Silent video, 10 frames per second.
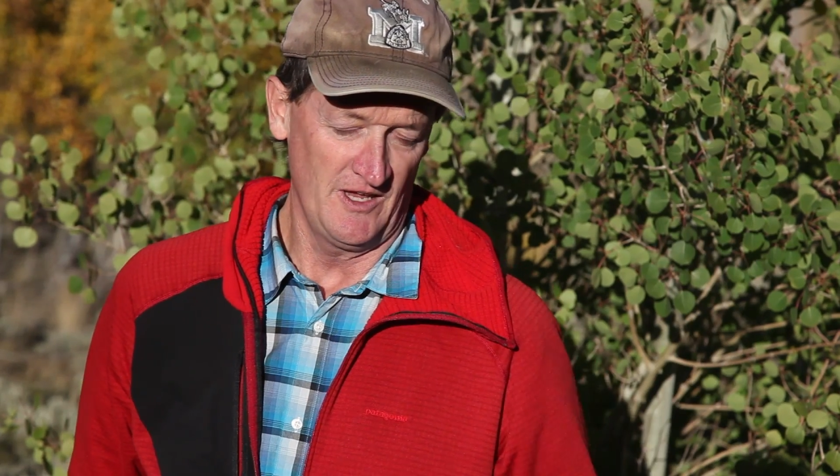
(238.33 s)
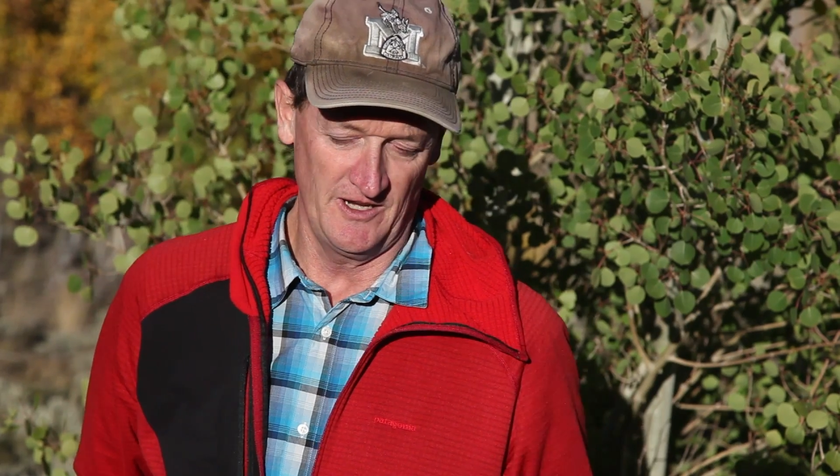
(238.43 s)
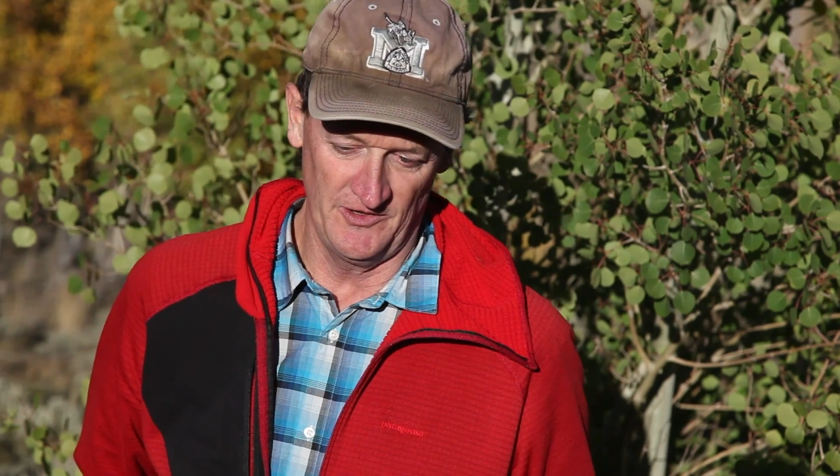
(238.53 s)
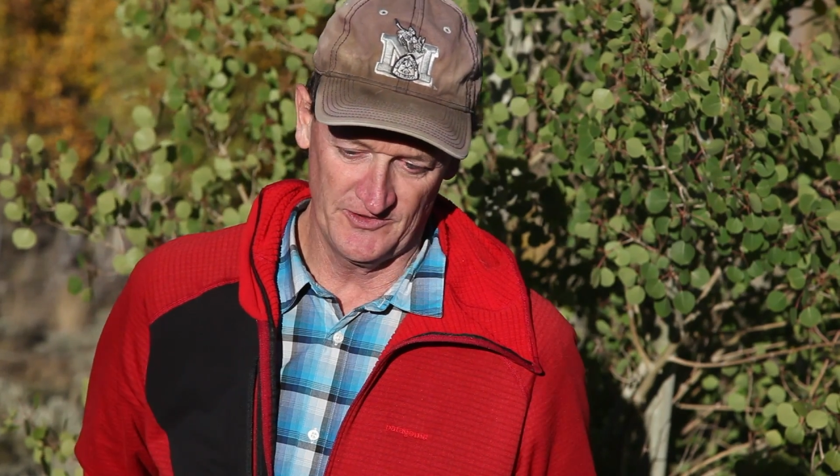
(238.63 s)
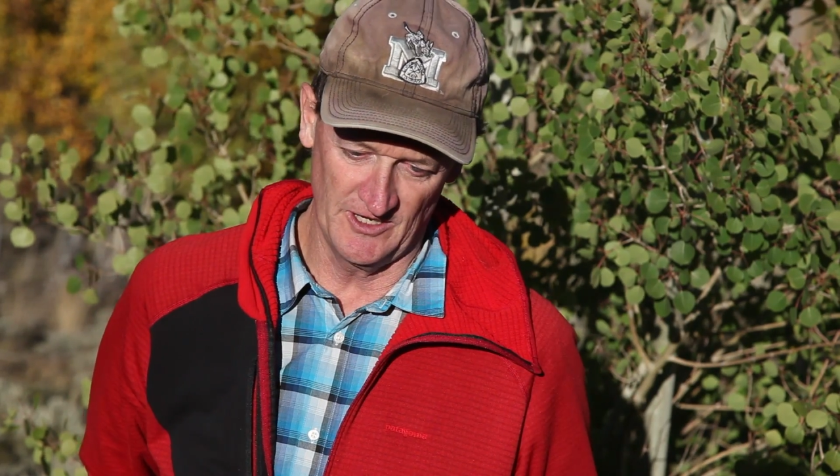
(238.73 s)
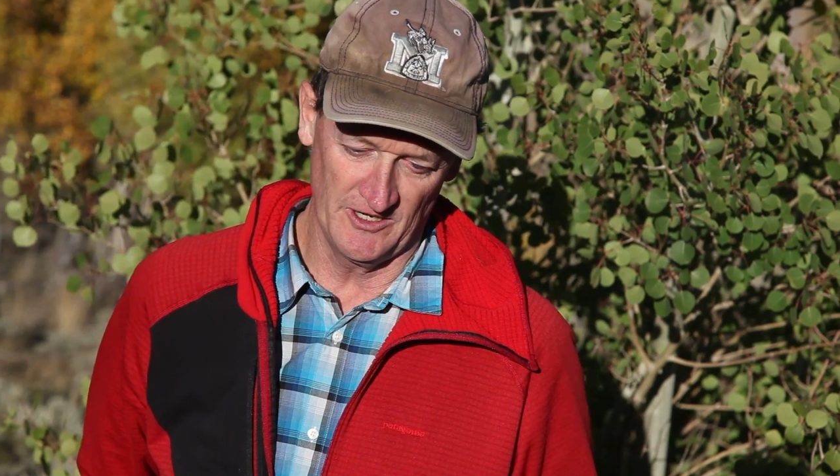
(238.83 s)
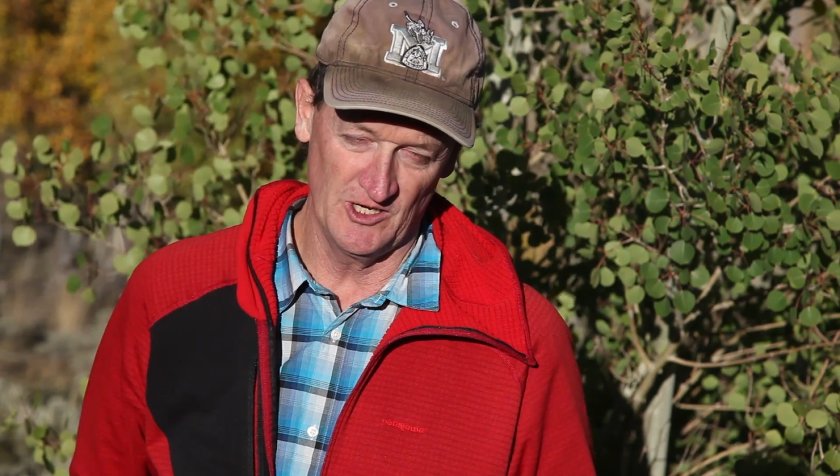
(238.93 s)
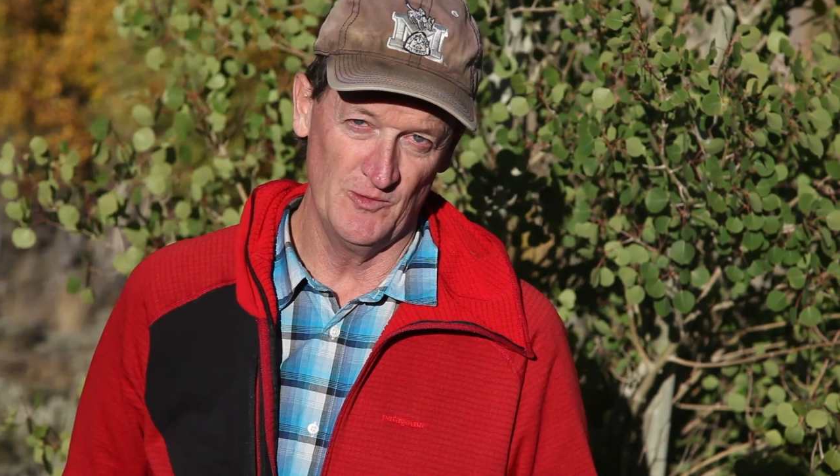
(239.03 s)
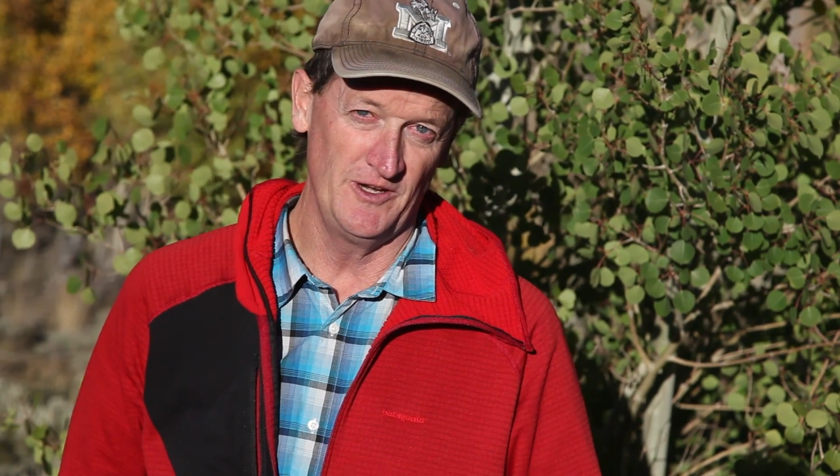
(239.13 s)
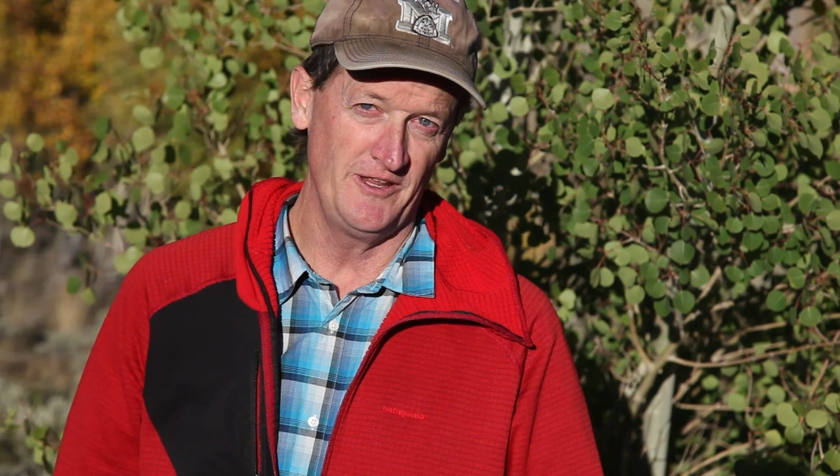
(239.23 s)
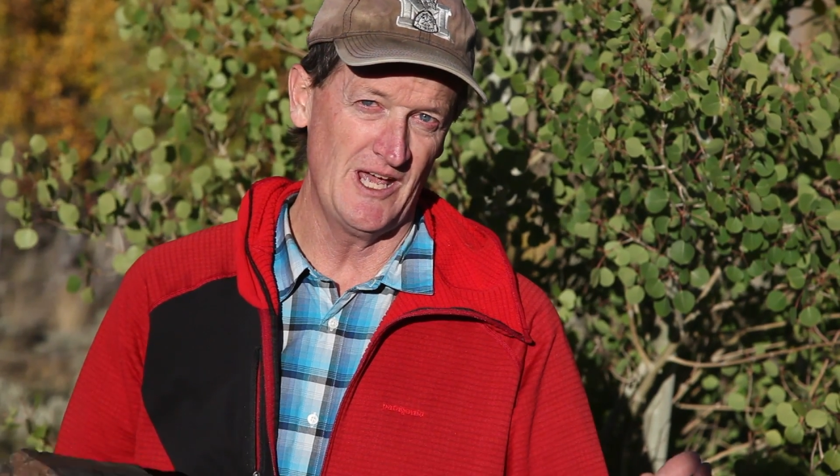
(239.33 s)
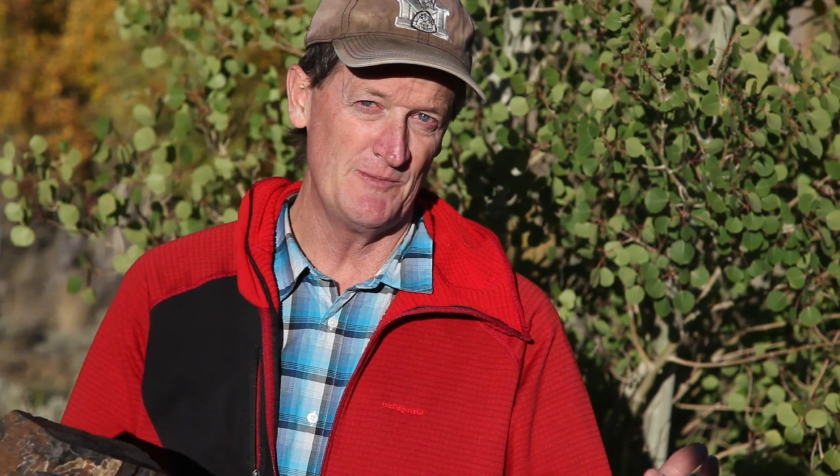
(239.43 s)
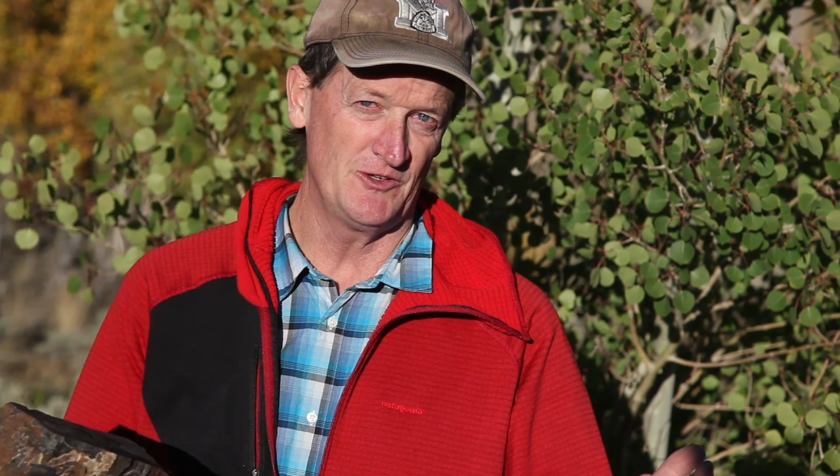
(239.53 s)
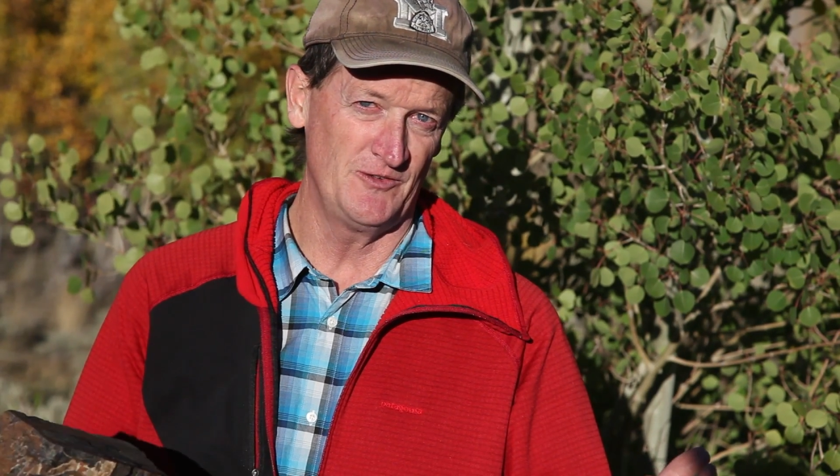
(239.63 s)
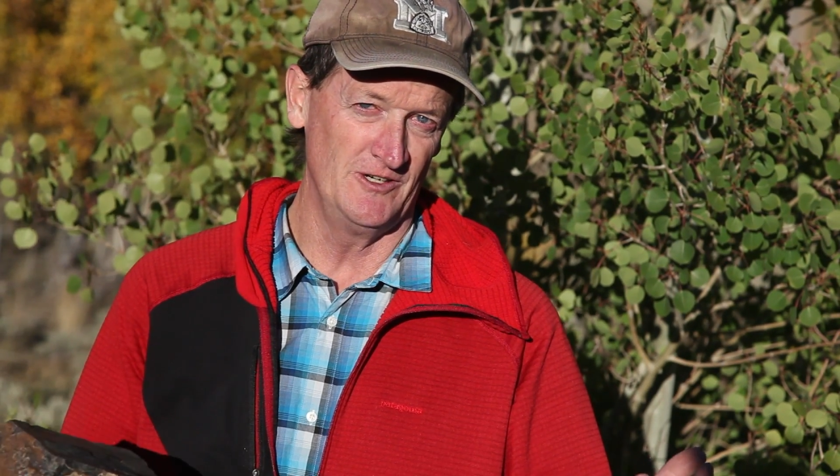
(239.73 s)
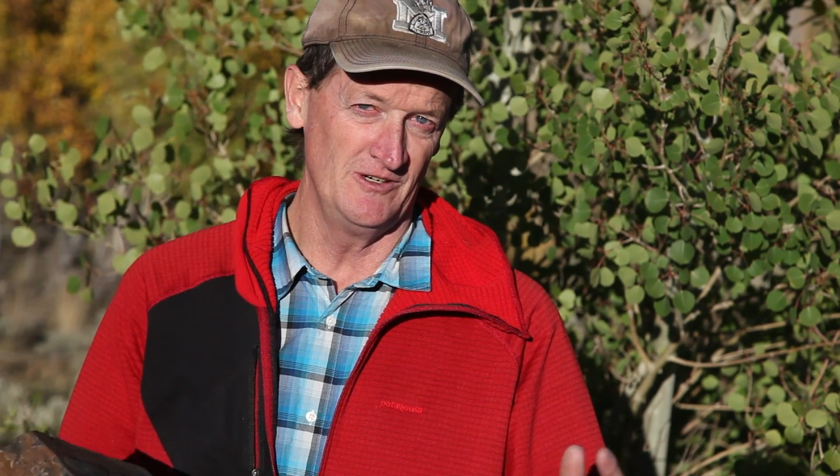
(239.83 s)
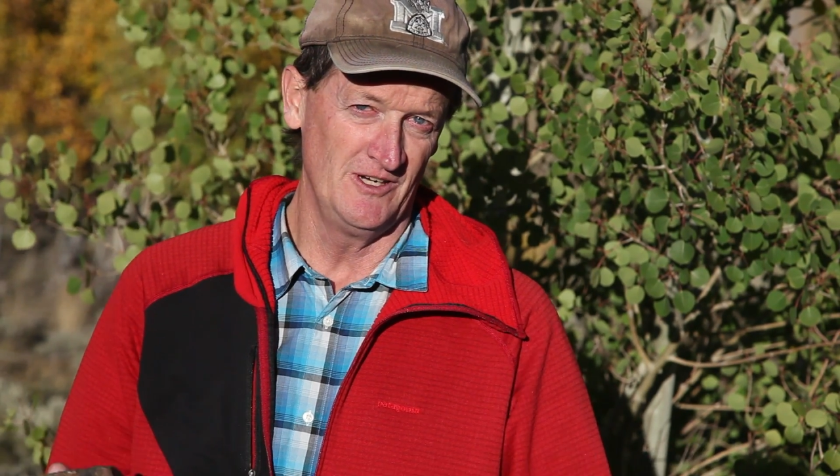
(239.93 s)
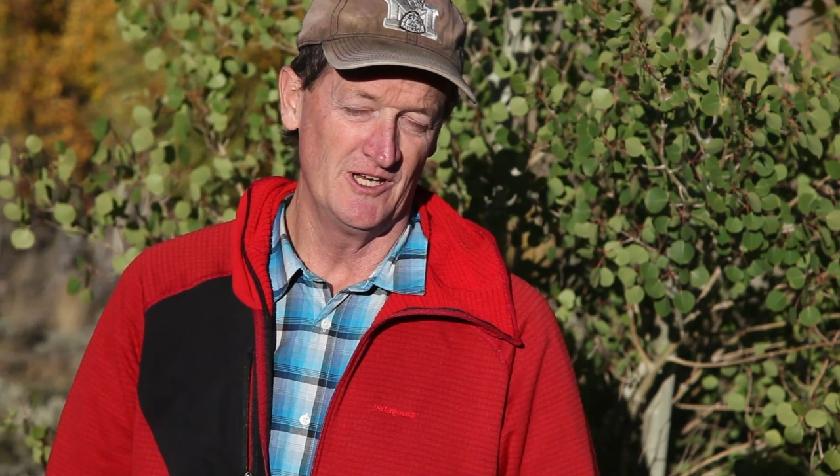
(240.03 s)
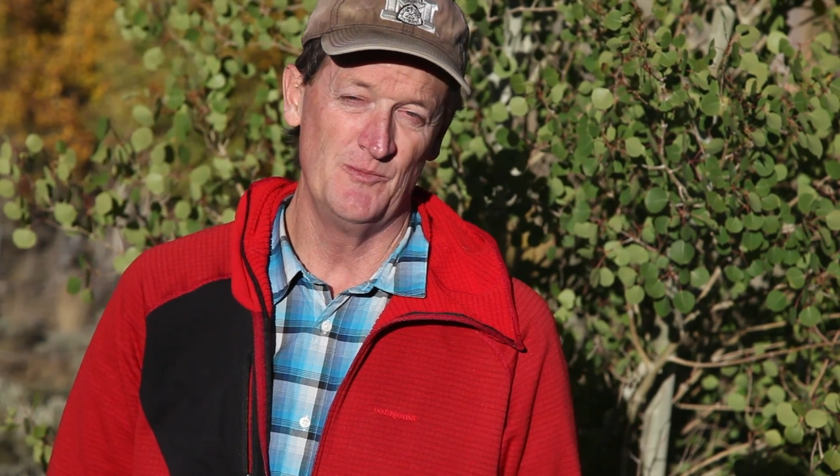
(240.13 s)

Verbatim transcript: and it's going to go into the atmosphere